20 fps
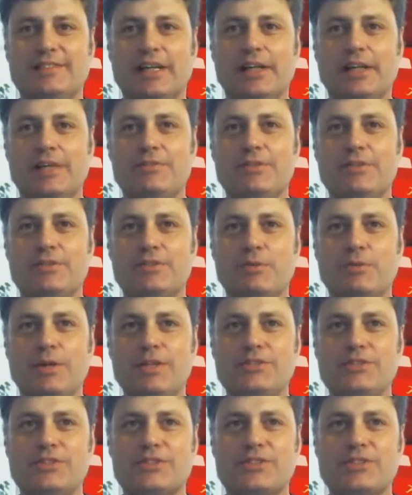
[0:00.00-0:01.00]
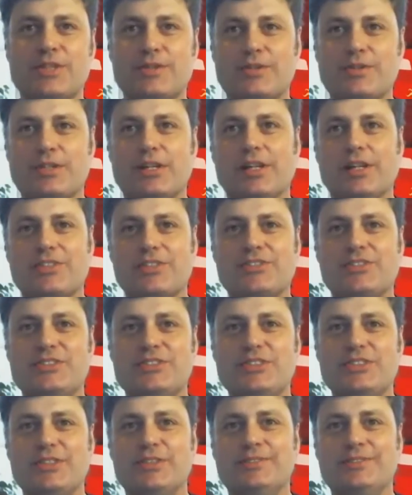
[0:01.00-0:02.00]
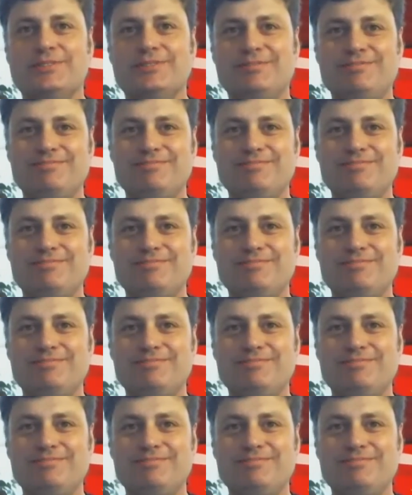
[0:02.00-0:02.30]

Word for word: i love your 2600 collection too